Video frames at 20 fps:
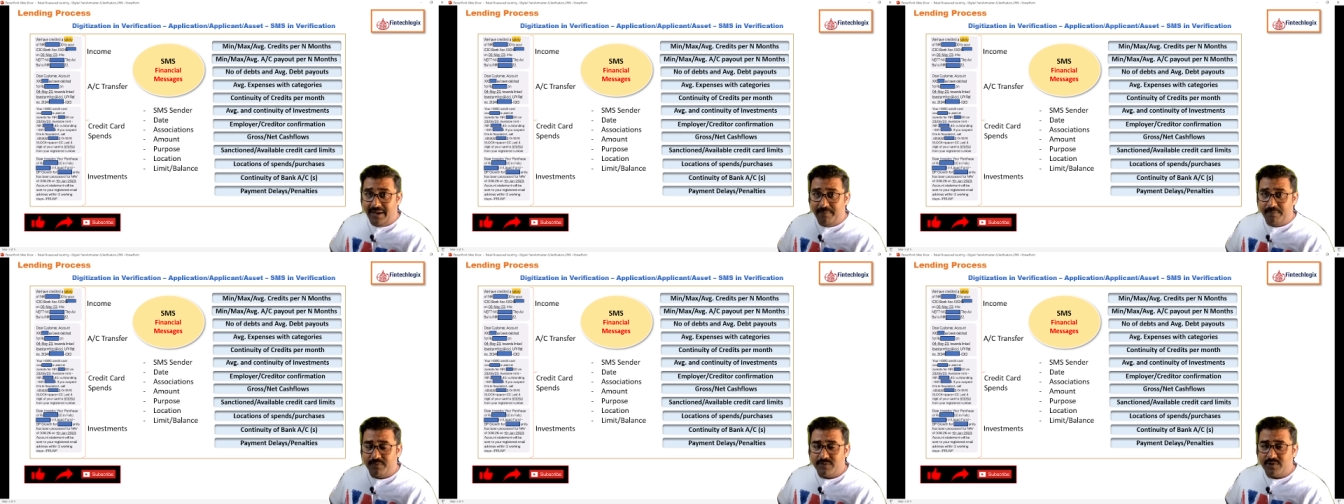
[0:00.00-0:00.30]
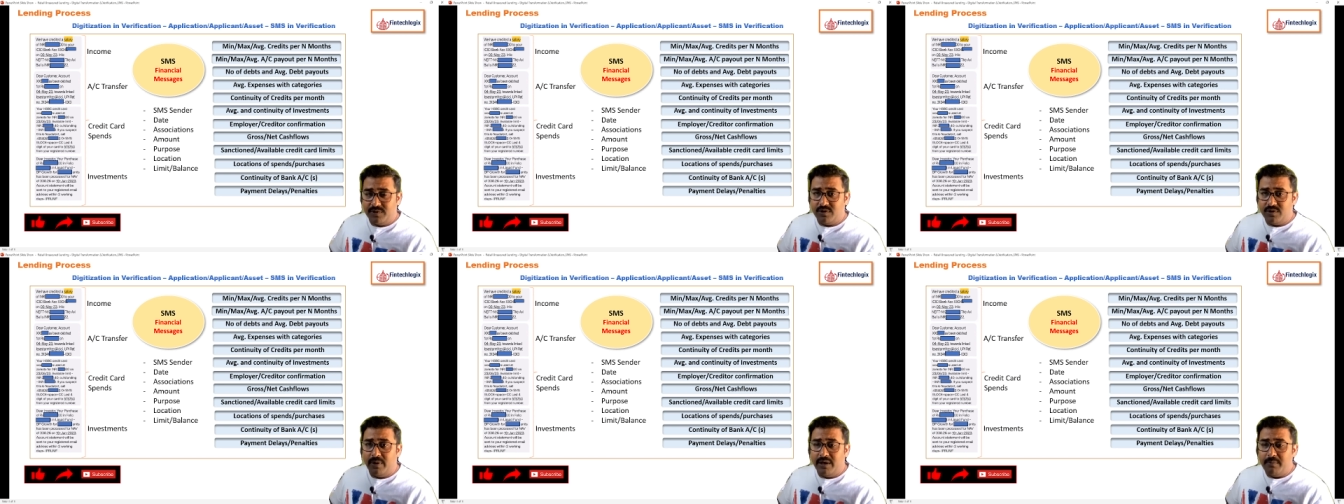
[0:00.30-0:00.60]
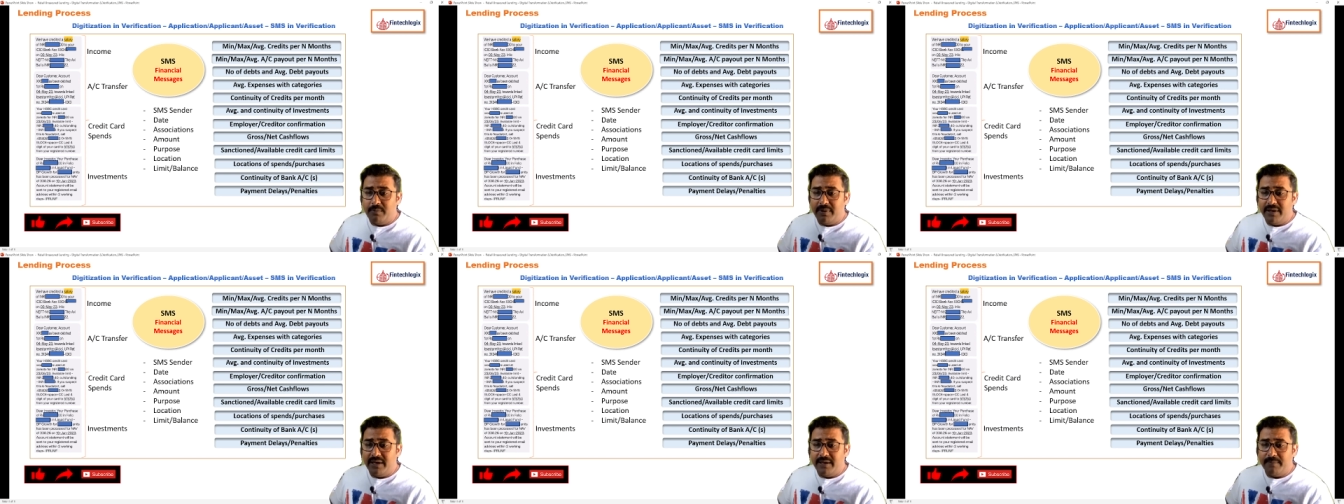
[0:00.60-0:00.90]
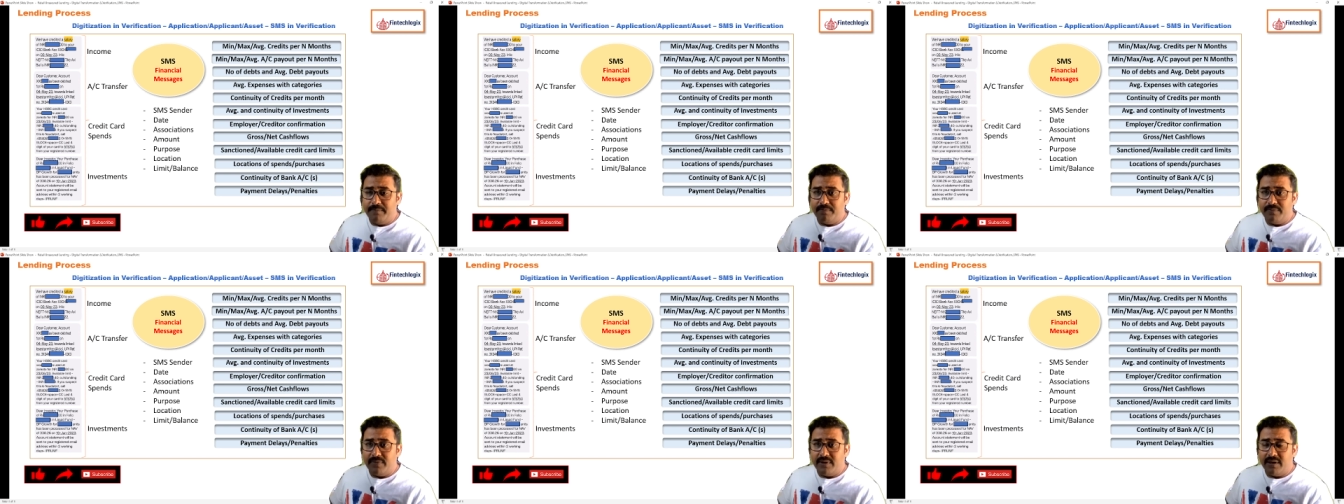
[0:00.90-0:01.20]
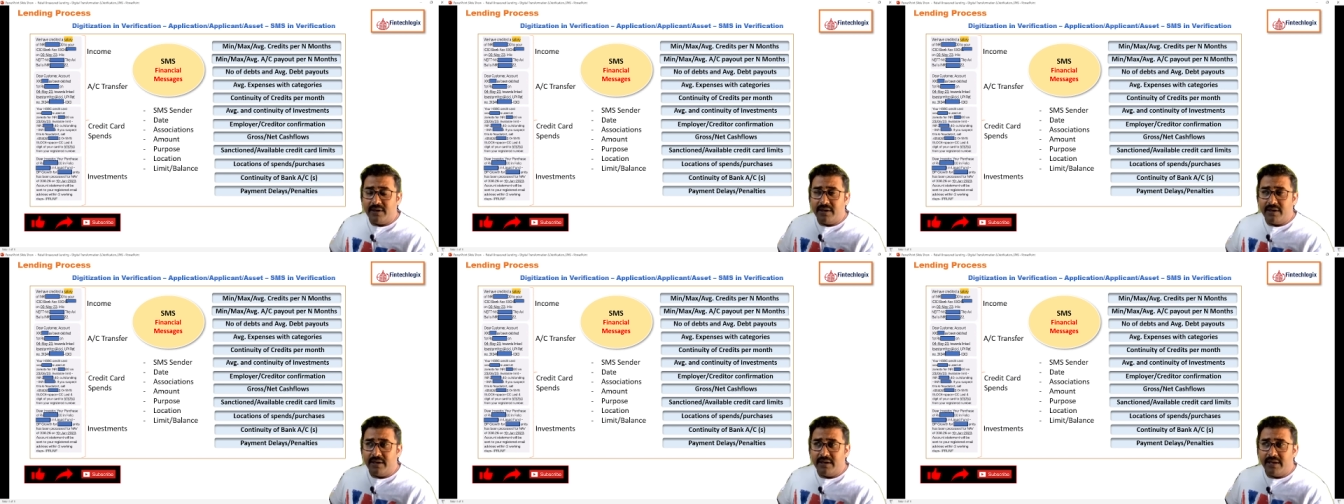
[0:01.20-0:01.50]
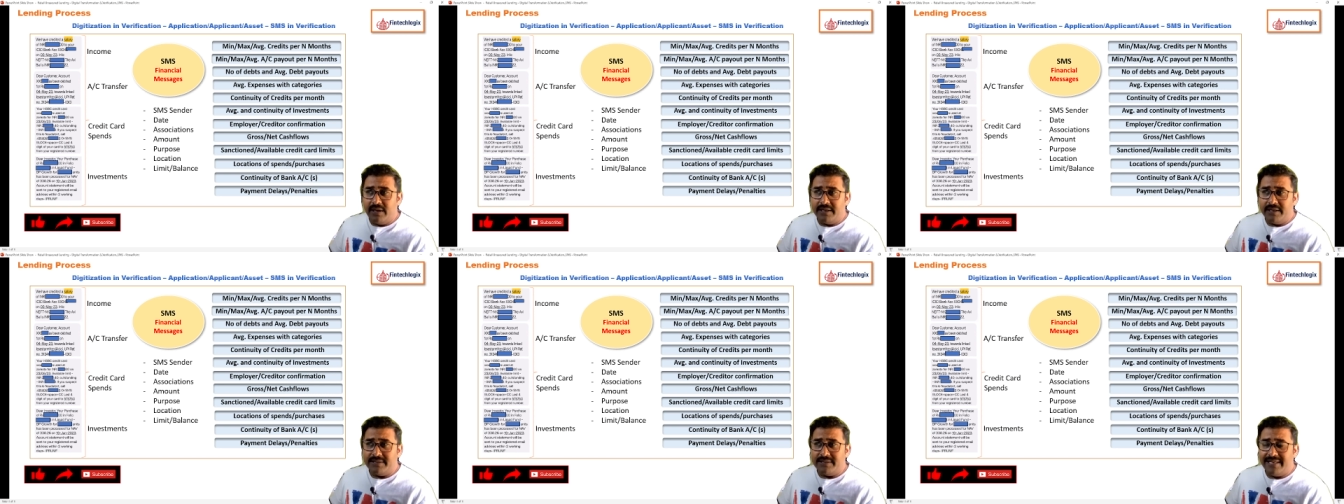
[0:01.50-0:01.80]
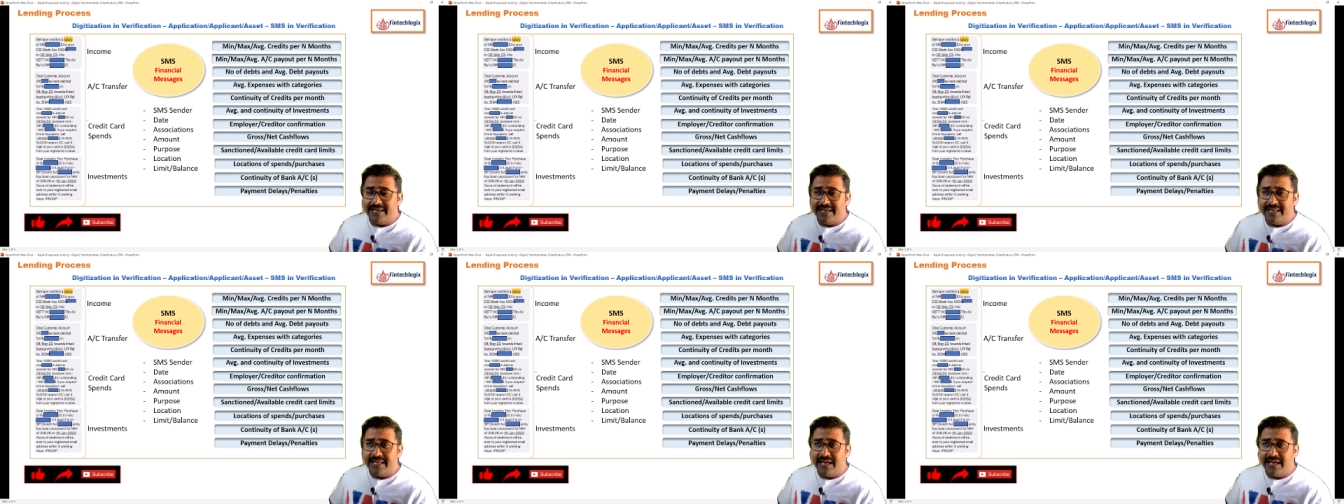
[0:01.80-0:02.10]
So when we say
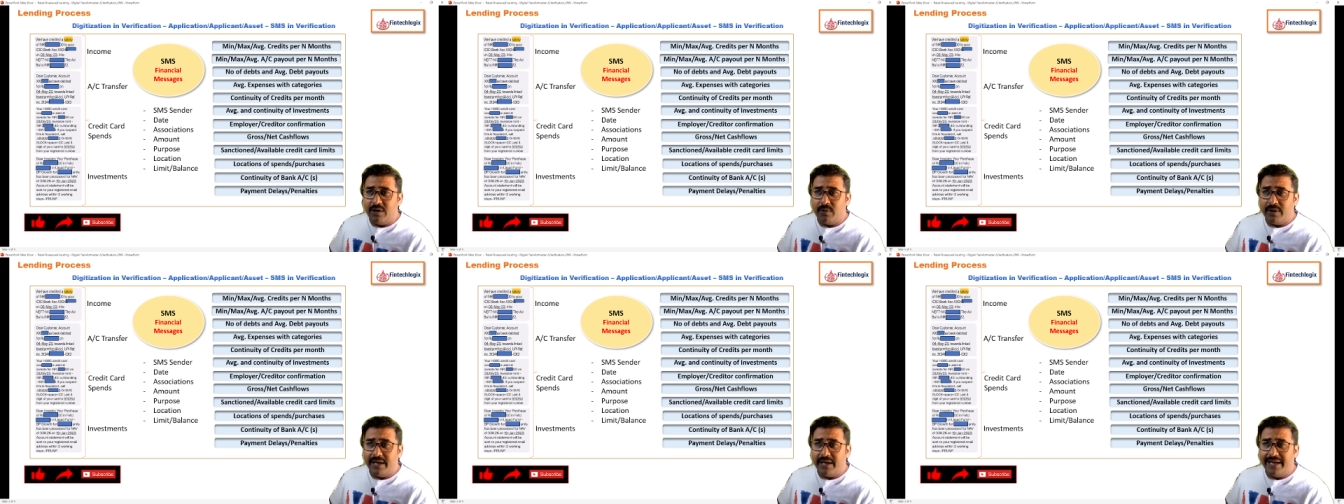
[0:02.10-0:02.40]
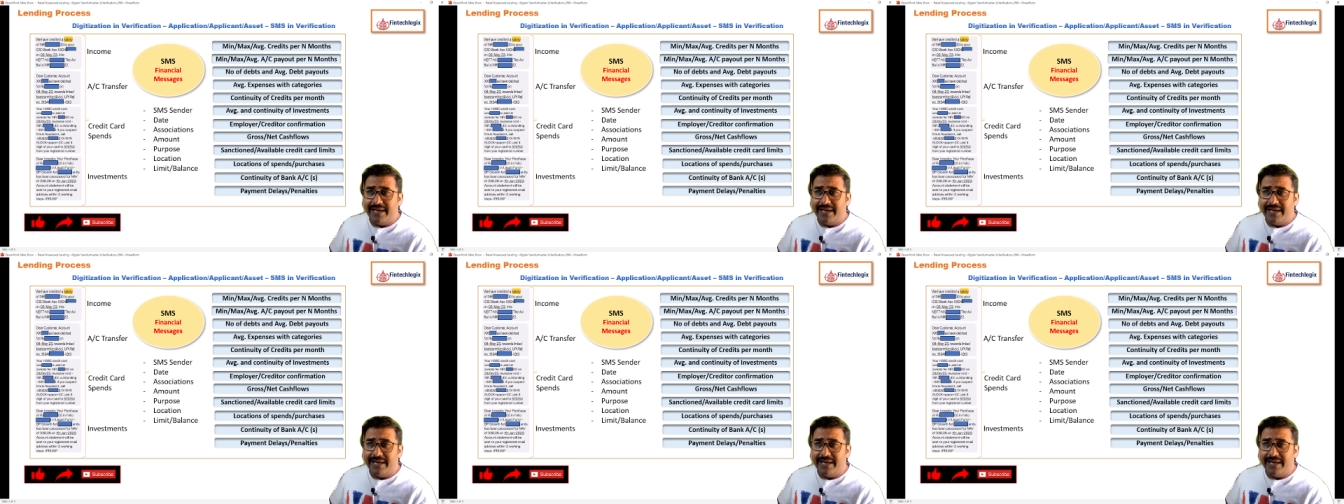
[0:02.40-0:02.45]
that, okay,